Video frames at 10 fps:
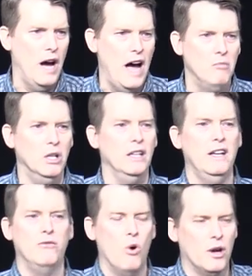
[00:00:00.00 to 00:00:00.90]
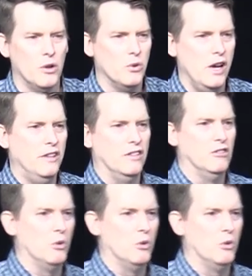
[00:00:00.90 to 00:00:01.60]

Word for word: I believe one of the reasons